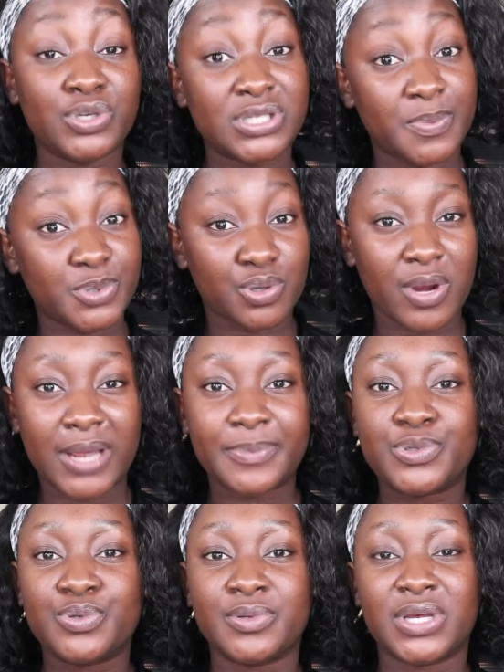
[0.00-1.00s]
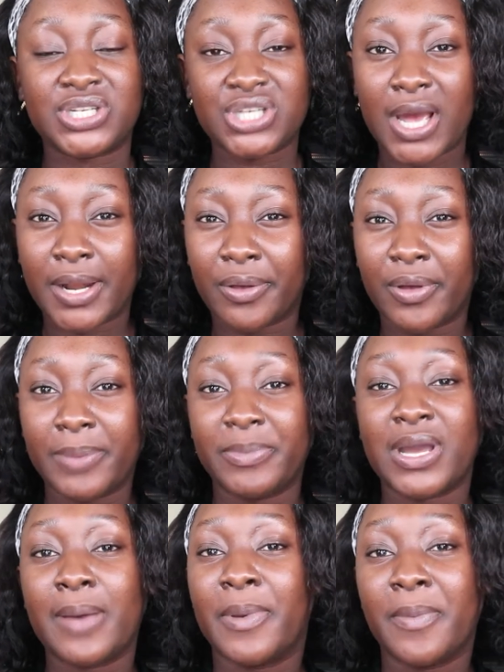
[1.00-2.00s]
you subscribe to the channel and
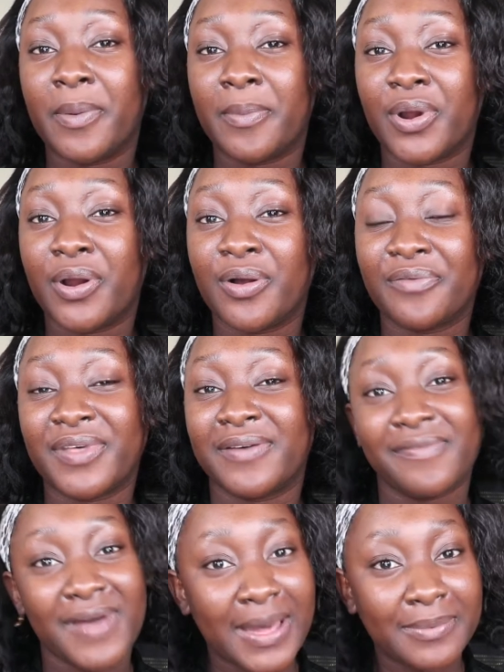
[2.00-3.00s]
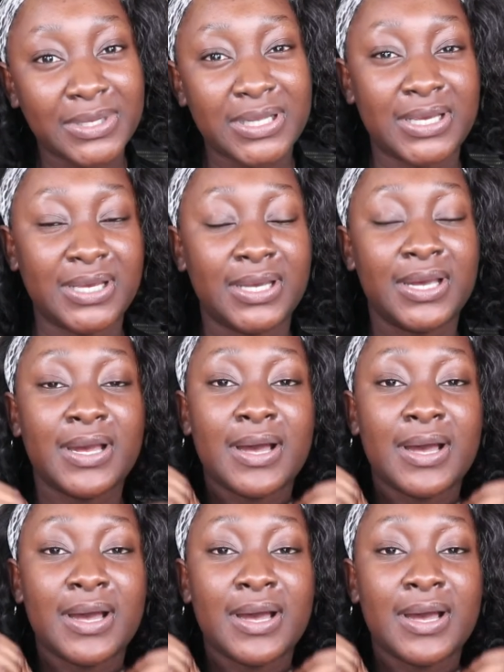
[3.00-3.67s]
become a member of the family.